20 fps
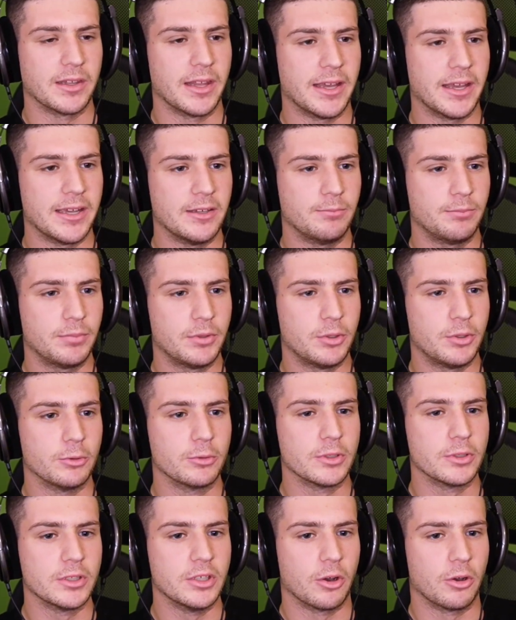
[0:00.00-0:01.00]
light
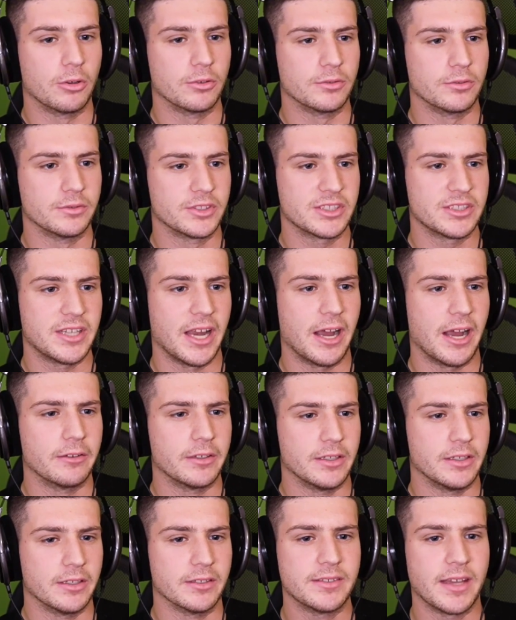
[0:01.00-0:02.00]
purely on
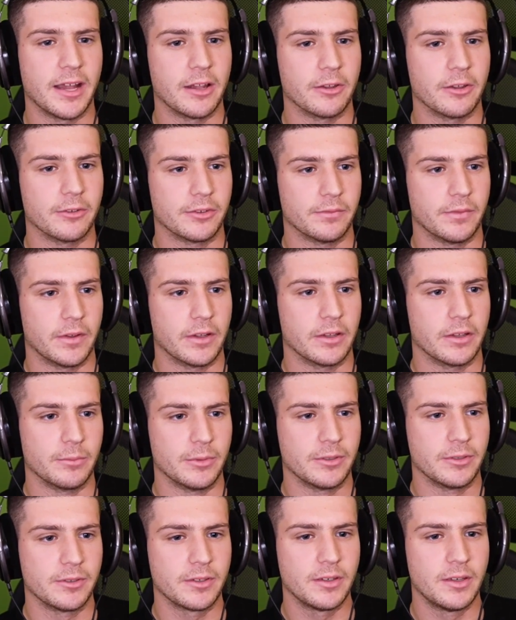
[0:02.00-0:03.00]
scouting and talent
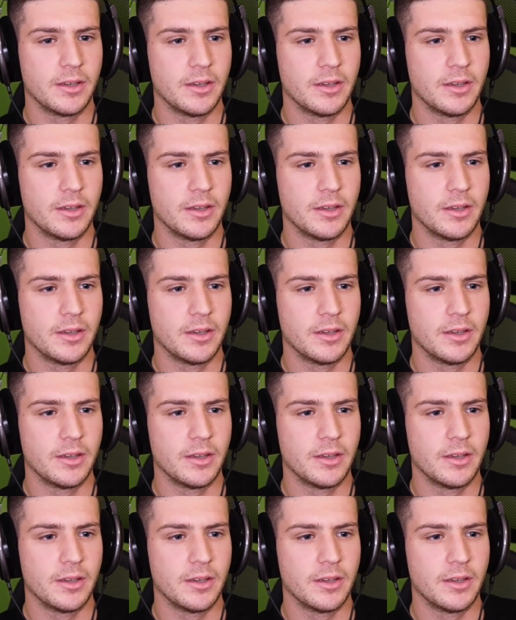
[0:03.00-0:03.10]
development.